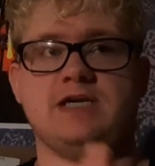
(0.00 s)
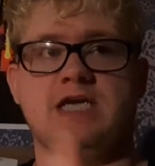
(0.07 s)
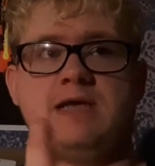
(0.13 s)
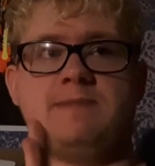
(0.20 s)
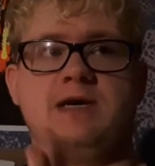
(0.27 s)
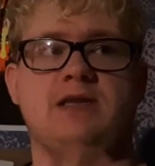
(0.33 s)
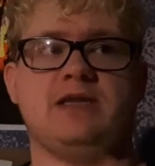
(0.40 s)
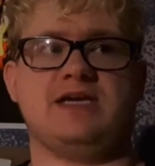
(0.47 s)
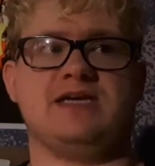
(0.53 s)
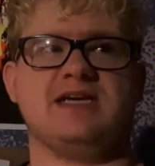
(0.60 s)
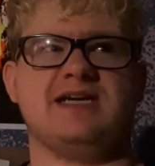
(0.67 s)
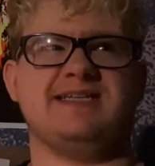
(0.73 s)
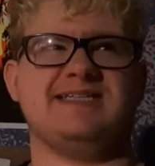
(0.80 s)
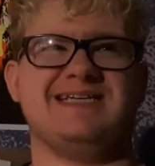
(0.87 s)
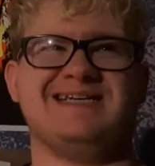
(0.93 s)
It came out in like
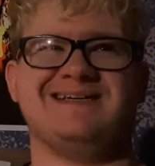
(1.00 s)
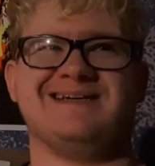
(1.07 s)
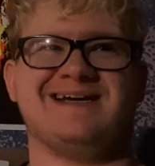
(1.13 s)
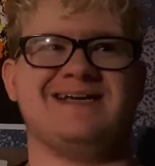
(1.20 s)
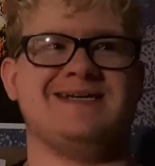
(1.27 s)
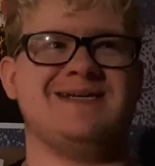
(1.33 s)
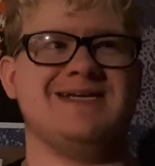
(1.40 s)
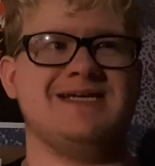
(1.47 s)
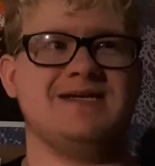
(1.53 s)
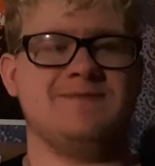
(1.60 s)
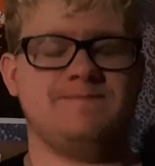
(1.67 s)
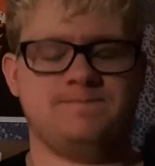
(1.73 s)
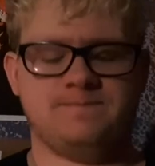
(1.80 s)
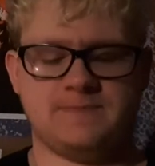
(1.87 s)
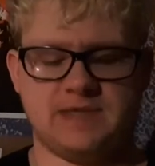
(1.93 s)
1990,
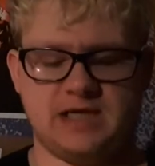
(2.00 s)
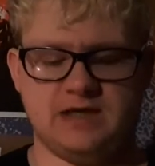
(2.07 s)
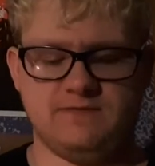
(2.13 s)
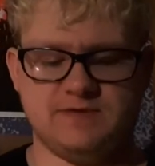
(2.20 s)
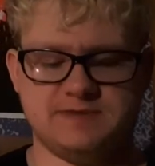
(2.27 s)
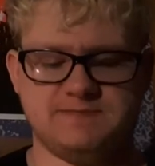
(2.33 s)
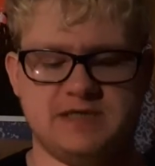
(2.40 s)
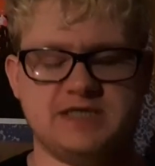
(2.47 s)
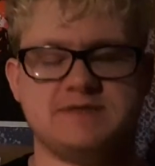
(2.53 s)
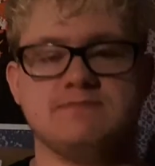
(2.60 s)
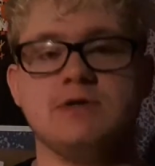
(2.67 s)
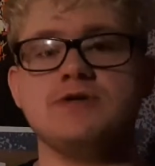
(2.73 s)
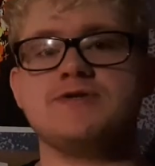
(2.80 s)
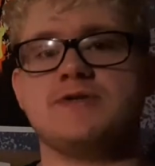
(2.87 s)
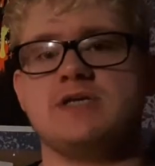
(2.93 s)
and it was based
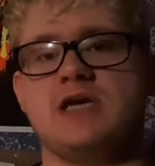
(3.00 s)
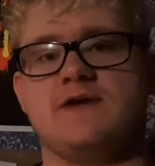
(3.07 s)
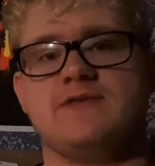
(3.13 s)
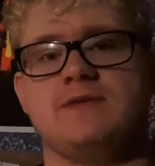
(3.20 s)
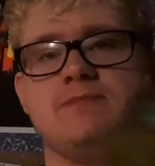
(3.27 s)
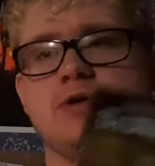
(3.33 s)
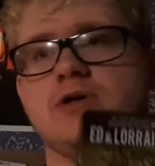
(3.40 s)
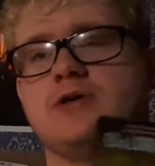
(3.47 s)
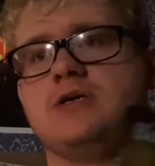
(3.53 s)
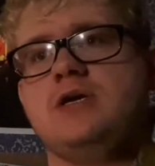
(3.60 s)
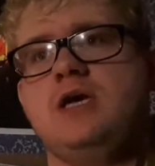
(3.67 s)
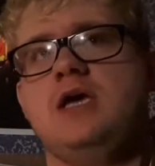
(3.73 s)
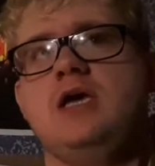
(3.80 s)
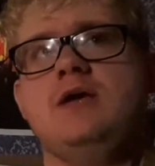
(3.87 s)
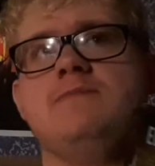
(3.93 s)
mostly off the book,
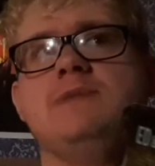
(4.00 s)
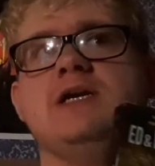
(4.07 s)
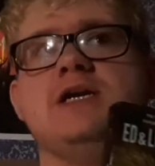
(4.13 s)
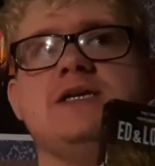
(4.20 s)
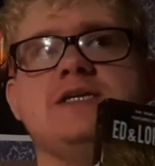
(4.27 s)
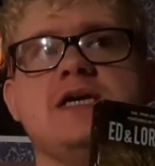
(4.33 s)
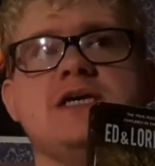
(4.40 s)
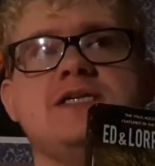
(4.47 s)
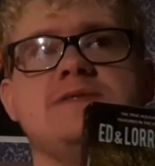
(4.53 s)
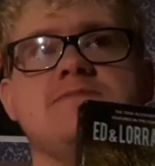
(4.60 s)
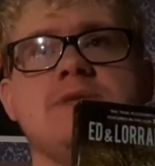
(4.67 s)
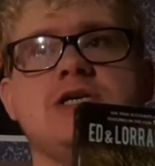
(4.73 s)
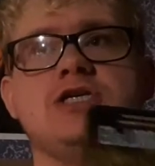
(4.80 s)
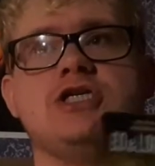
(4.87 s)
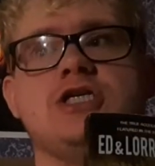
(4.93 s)
but it does
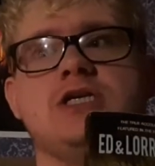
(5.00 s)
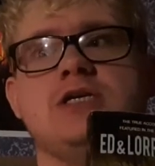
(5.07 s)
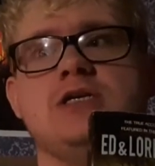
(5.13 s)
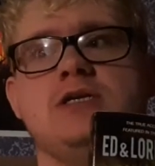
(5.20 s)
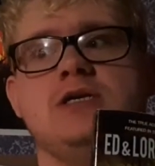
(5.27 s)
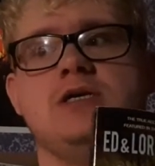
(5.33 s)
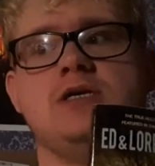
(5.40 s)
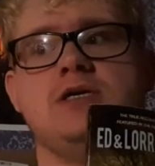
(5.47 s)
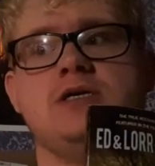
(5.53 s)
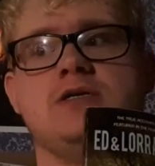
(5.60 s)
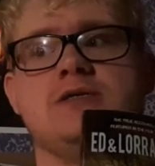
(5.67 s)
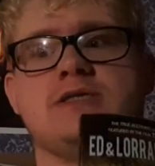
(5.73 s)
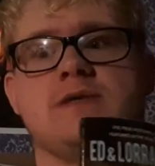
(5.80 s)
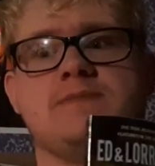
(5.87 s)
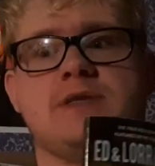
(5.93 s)
mention
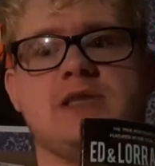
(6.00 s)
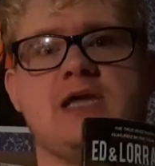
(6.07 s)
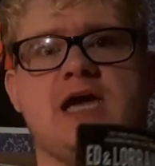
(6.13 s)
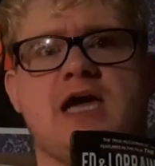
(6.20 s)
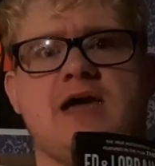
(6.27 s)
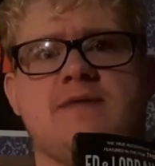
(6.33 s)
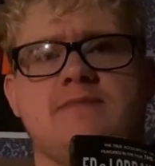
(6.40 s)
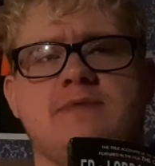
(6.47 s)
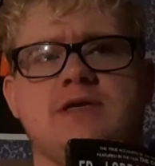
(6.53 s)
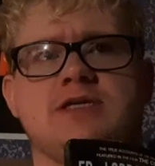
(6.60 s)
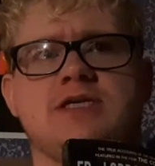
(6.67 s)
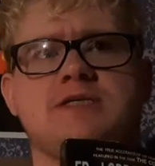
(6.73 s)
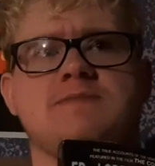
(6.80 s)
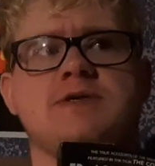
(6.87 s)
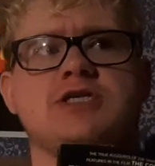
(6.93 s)
something that happened. It
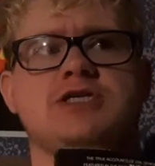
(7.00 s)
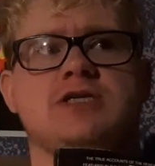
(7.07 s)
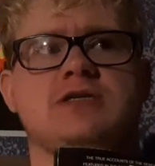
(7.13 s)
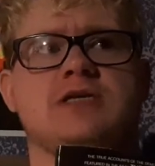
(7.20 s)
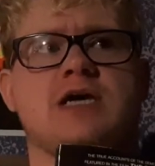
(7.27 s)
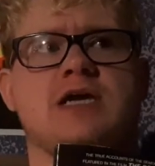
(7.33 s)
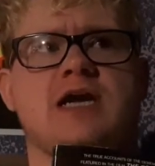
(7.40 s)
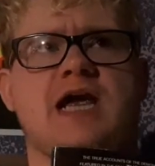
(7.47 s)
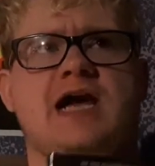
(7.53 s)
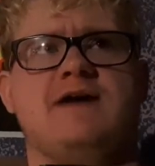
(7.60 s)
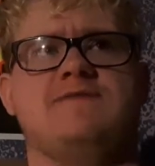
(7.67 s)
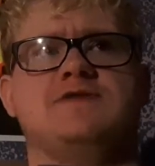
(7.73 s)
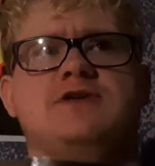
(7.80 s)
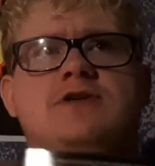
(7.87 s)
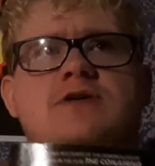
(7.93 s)
does mention that
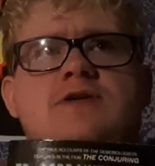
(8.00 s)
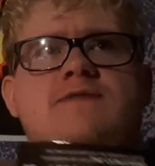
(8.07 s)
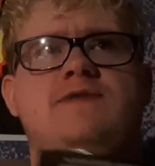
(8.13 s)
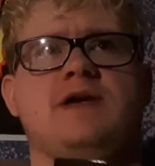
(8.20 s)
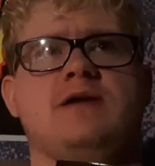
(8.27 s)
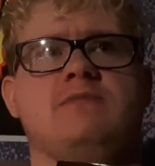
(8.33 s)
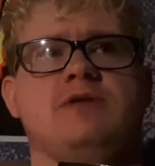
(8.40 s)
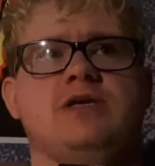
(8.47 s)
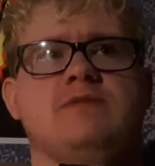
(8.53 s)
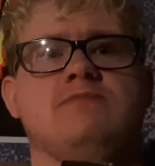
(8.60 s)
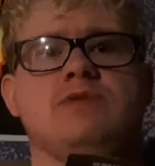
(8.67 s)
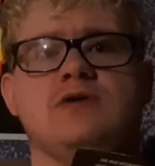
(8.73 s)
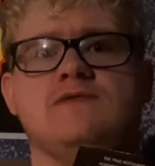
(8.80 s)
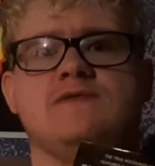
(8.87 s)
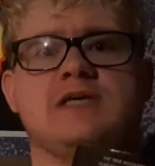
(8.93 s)
after the family
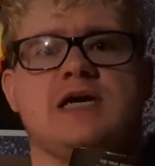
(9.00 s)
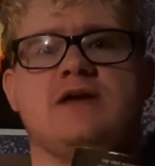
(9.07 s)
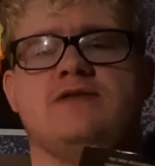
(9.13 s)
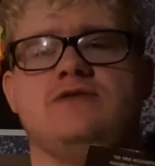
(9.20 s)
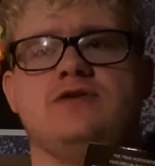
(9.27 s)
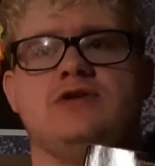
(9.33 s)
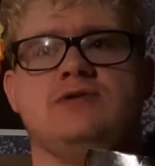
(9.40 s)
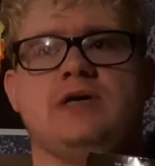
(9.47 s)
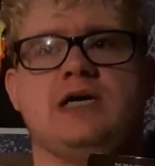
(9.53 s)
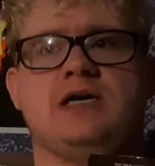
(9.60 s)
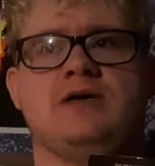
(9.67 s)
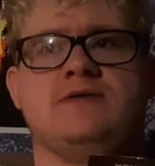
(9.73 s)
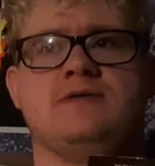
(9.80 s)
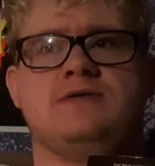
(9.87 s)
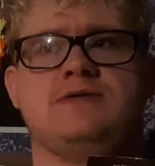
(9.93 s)
moved out of their new
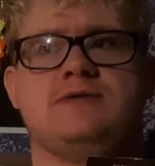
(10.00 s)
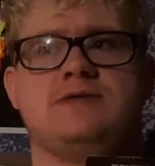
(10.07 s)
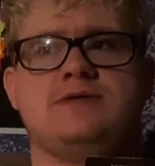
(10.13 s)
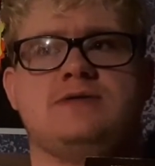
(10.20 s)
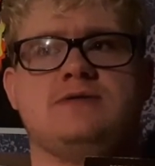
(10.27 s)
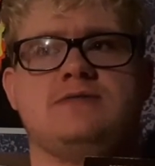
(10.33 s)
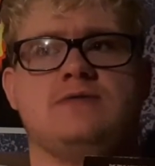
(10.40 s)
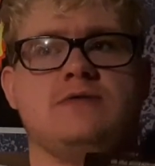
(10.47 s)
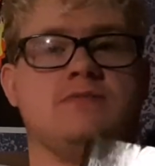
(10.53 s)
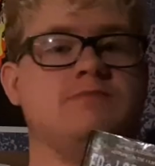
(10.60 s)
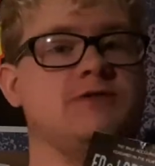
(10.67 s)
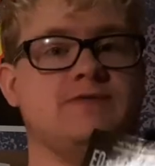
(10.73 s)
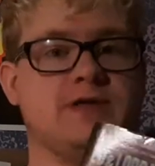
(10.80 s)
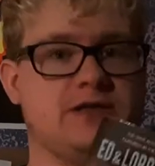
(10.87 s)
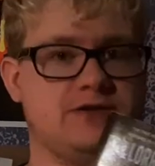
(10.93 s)
house, or
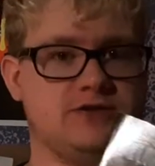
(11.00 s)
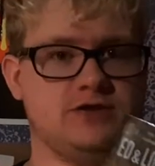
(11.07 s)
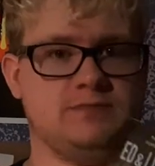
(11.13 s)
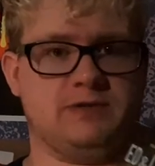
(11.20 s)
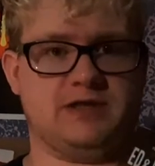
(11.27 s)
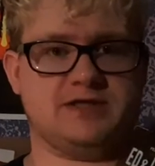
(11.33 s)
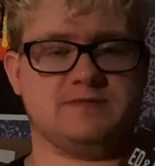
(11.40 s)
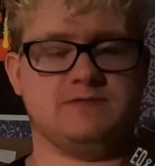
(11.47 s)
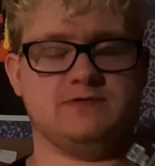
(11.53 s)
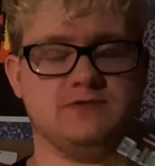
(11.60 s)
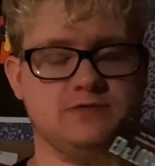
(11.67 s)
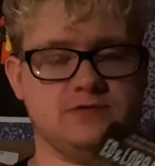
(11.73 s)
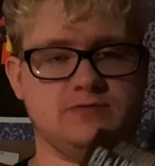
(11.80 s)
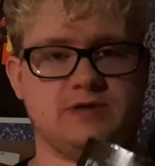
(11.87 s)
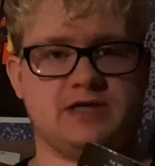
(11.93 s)
moved out of the duplex, moved to
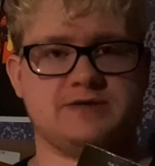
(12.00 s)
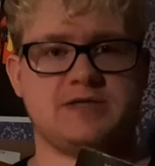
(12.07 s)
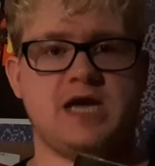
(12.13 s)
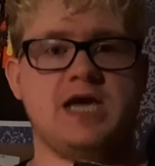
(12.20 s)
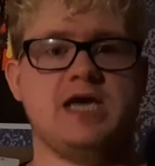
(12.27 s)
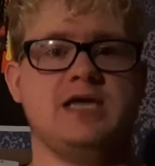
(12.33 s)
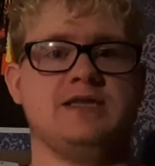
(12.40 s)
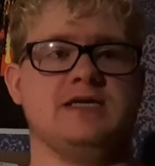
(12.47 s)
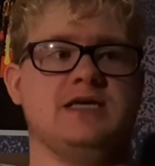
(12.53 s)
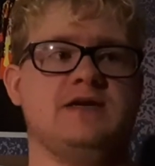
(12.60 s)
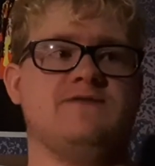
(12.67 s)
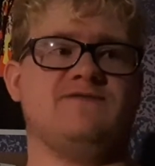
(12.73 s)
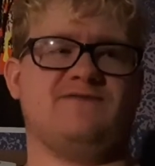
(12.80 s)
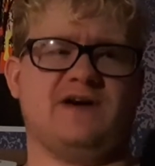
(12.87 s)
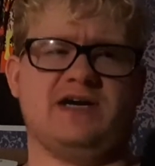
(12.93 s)
a new house, they
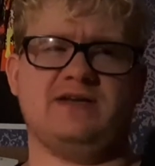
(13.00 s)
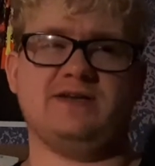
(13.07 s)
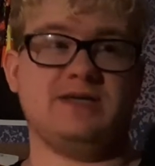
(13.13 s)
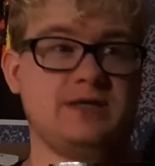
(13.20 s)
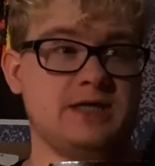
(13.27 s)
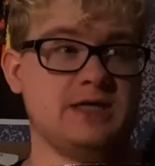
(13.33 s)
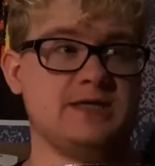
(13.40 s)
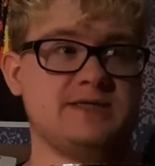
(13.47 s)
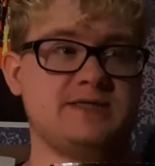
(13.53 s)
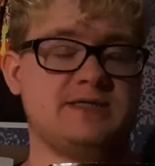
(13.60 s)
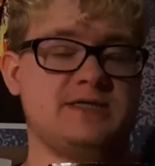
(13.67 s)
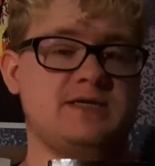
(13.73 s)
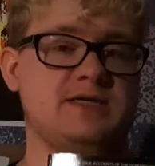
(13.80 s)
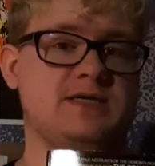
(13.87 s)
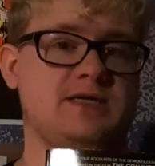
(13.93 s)
did finally get
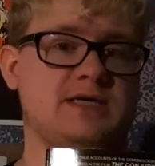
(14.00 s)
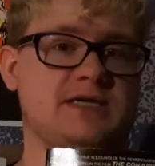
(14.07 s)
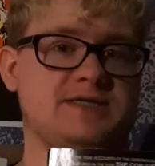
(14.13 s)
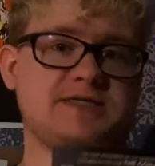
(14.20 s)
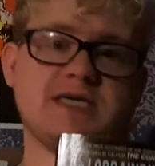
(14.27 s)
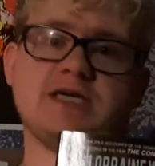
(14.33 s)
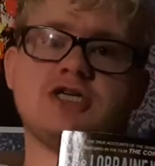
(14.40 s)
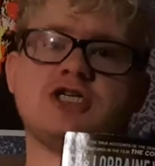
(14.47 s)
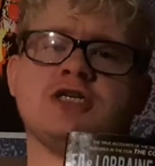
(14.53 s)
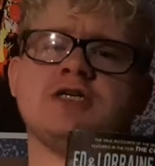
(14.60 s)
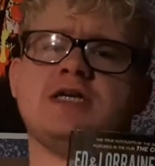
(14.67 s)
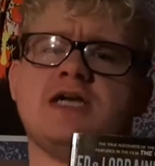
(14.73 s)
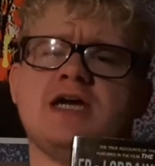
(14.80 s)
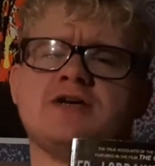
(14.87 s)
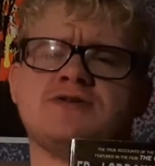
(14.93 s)
a
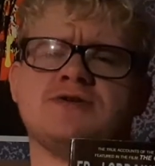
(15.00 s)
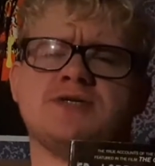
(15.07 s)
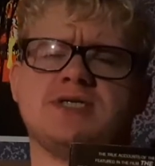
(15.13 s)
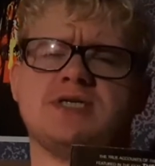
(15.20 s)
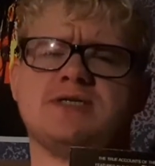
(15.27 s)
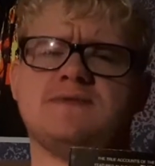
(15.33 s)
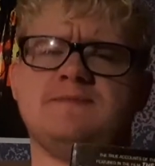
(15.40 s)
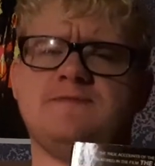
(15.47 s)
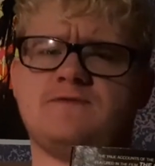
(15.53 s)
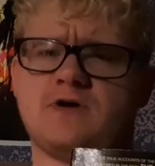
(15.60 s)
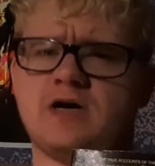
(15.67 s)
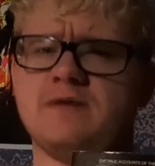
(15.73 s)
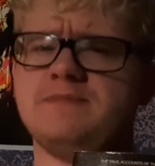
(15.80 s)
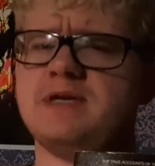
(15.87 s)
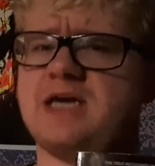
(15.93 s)
sanctioned exorcism
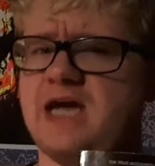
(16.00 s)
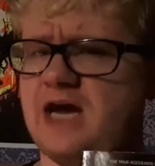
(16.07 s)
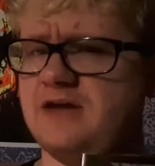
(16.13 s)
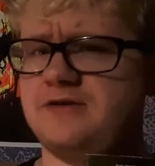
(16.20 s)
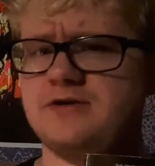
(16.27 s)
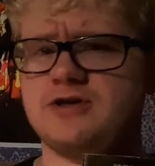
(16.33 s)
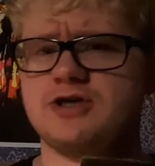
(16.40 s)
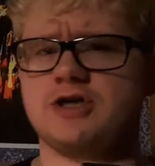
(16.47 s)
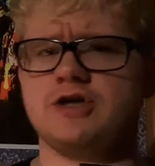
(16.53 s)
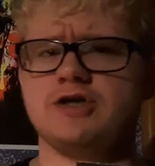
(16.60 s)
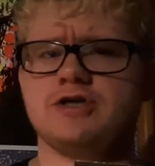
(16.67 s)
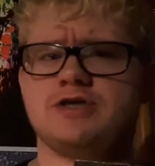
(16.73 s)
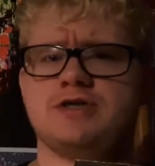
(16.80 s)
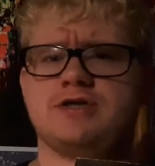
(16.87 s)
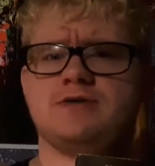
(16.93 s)
from the Catholic
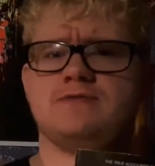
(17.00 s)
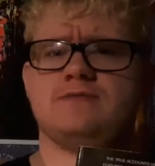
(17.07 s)
Church.